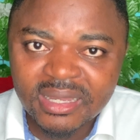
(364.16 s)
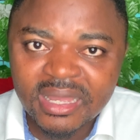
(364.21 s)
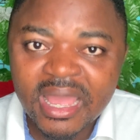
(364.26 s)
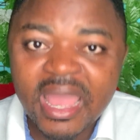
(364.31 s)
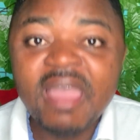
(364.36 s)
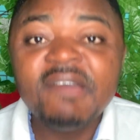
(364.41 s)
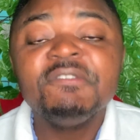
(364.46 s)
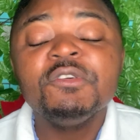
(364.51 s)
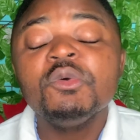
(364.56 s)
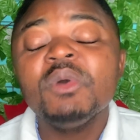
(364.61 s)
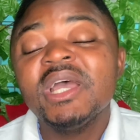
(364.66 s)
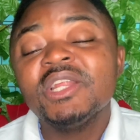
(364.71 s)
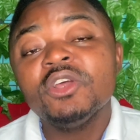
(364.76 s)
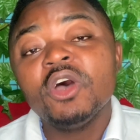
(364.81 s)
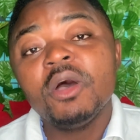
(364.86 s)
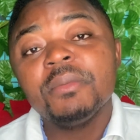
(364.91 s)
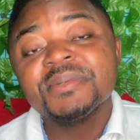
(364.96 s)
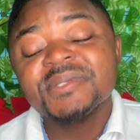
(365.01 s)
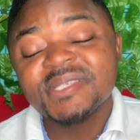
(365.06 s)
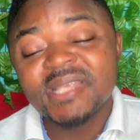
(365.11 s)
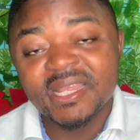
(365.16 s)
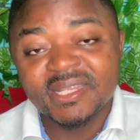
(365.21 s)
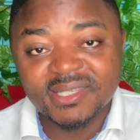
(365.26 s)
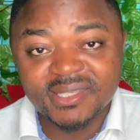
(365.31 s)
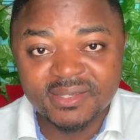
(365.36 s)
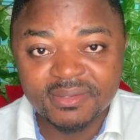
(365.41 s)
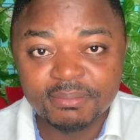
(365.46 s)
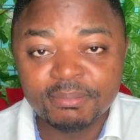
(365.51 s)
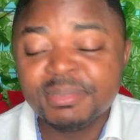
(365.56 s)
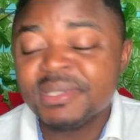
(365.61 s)
everywhere they're upset.
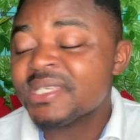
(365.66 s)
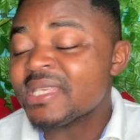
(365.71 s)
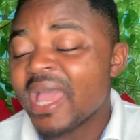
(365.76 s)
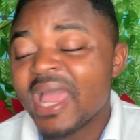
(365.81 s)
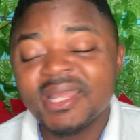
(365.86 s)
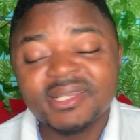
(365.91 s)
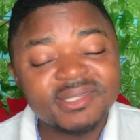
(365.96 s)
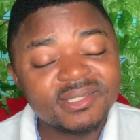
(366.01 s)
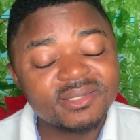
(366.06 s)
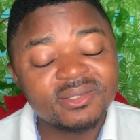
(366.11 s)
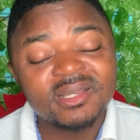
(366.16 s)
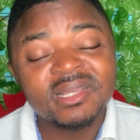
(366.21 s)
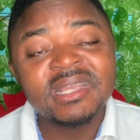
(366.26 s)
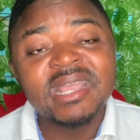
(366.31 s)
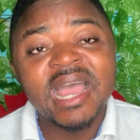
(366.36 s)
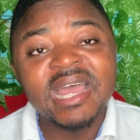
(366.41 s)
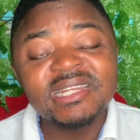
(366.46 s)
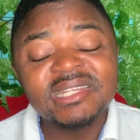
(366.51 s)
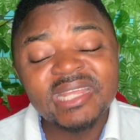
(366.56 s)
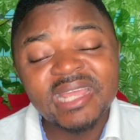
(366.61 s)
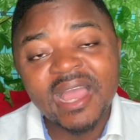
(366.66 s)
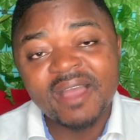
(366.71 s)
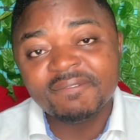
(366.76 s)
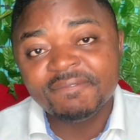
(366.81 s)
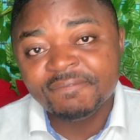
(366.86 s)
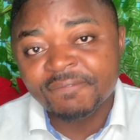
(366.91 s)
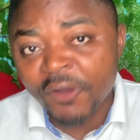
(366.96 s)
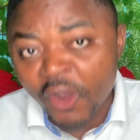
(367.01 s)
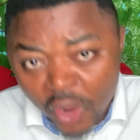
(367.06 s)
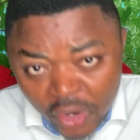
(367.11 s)
Besides, can they
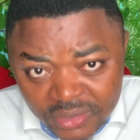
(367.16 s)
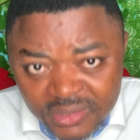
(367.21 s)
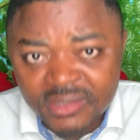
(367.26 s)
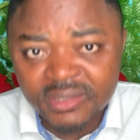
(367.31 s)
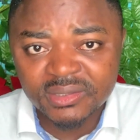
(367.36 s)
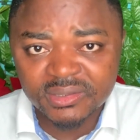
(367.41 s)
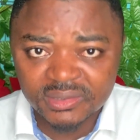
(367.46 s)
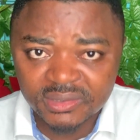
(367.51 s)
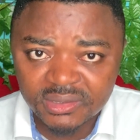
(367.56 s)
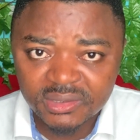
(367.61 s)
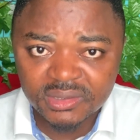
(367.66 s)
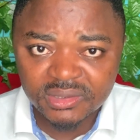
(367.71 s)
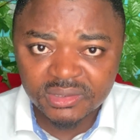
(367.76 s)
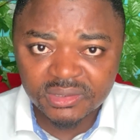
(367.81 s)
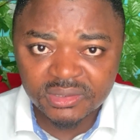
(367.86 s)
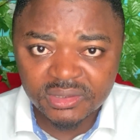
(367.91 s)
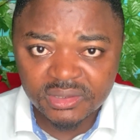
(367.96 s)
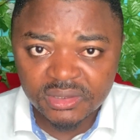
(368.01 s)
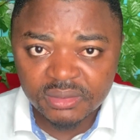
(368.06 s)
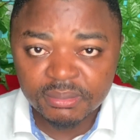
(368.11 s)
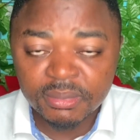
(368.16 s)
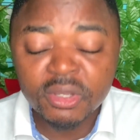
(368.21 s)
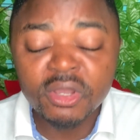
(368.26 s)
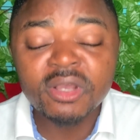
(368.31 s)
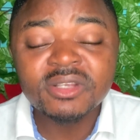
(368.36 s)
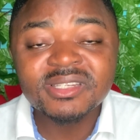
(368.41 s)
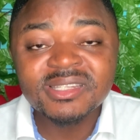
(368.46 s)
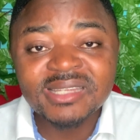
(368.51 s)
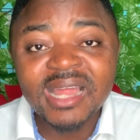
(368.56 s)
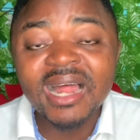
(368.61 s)
afford?
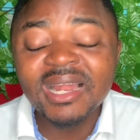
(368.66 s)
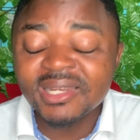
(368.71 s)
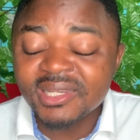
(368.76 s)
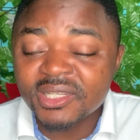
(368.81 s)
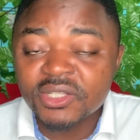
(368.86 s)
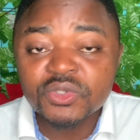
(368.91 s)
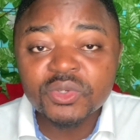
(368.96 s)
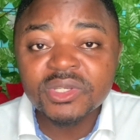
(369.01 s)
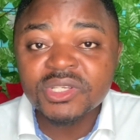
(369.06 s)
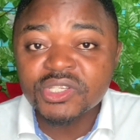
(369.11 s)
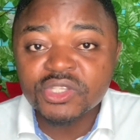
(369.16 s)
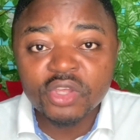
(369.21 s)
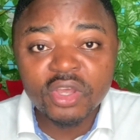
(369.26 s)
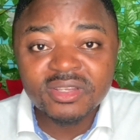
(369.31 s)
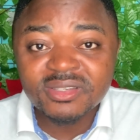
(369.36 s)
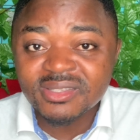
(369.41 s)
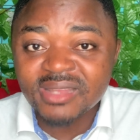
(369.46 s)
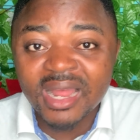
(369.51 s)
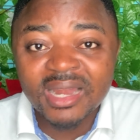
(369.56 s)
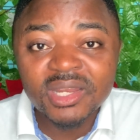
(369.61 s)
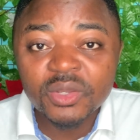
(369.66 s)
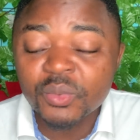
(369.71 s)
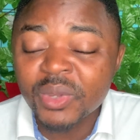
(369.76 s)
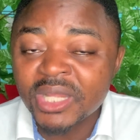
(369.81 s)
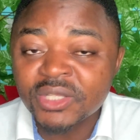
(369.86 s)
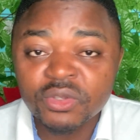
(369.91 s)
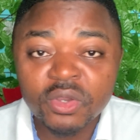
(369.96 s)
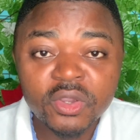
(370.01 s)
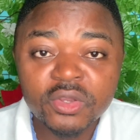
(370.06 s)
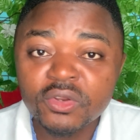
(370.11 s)
Because Starlink, to install Starlink, we
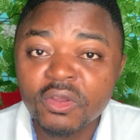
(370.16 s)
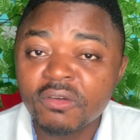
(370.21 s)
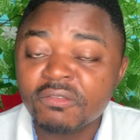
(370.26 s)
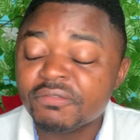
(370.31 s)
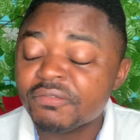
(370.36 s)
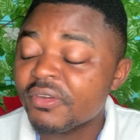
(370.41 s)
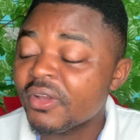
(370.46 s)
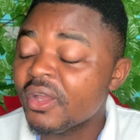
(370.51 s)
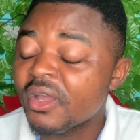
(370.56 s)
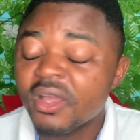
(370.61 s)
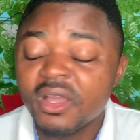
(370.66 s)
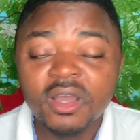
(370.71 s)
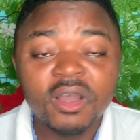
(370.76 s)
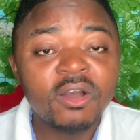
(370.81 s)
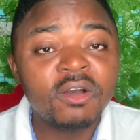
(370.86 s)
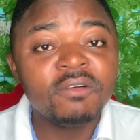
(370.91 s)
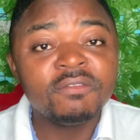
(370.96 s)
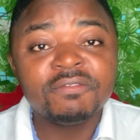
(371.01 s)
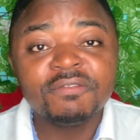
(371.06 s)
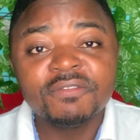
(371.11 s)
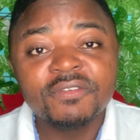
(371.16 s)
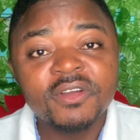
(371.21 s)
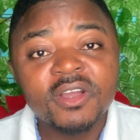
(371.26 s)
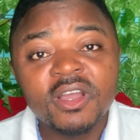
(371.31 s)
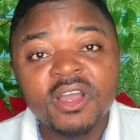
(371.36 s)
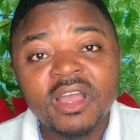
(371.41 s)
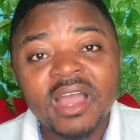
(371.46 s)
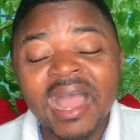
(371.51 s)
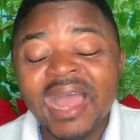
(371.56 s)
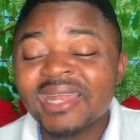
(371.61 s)
are talking of
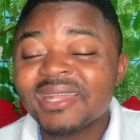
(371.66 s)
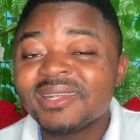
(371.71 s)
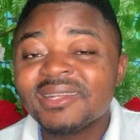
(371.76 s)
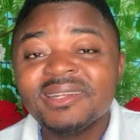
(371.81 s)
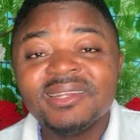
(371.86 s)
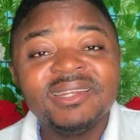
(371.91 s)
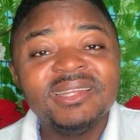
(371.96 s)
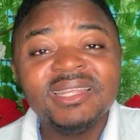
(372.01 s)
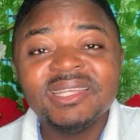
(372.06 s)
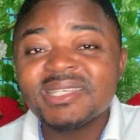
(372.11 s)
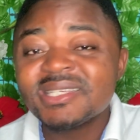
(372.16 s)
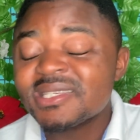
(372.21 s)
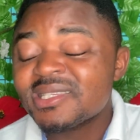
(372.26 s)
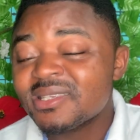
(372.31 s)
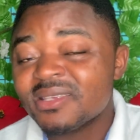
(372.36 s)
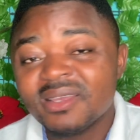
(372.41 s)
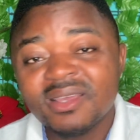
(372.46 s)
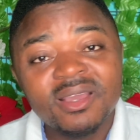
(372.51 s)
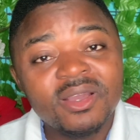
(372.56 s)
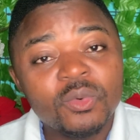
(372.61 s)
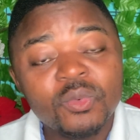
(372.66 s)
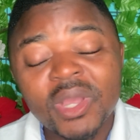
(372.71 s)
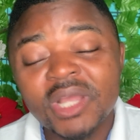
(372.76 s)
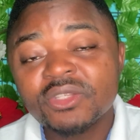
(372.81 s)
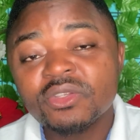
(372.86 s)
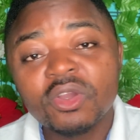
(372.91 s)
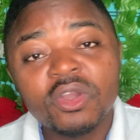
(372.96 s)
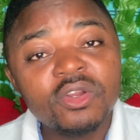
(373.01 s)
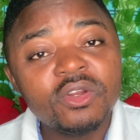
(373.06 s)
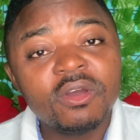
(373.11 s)
at least, we are
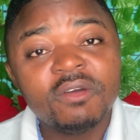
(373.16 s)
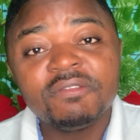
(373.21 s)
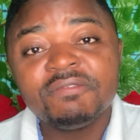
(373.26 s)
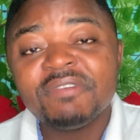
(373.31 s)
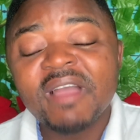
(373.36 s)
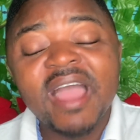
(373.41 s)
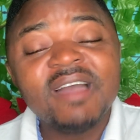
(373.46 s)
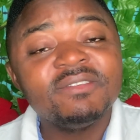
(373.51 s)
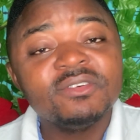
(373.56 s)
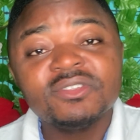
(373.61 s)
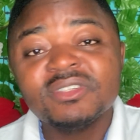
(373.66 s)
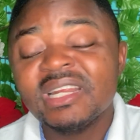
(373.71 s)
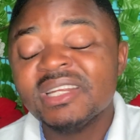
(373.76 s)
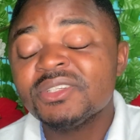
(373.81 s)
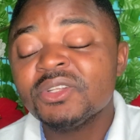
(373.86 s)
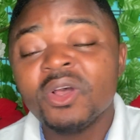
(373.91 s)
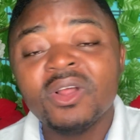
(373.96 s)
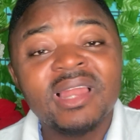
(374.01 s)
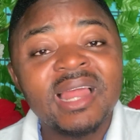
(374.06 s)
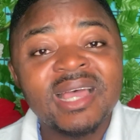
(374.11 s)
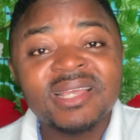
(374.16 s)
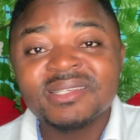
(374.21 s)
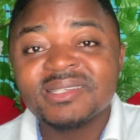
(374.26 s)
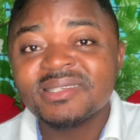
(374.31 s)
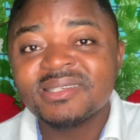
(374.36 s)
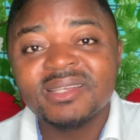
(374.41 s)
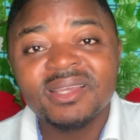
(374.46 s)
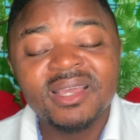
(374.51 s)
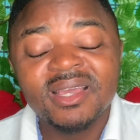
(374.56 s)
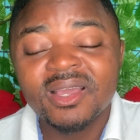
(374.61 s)
talking of
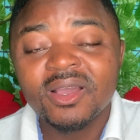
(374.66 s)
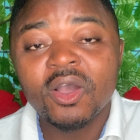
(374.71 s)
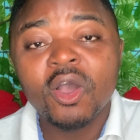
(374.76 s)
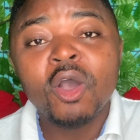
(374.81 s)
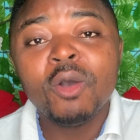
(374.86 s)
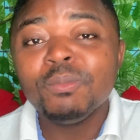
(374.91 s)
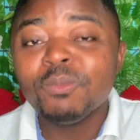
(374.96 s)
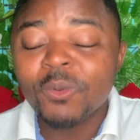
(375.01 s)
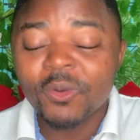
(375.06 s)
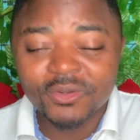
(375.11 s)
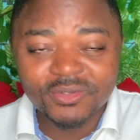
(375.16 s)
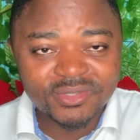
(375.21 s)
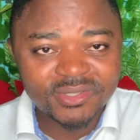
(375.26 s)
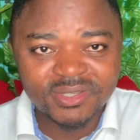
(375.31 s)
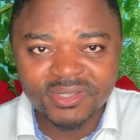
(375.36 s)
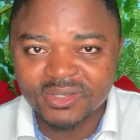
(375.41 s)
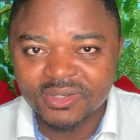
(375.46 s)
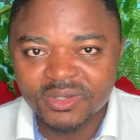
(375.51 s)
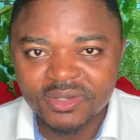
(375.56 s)
$500 upwards.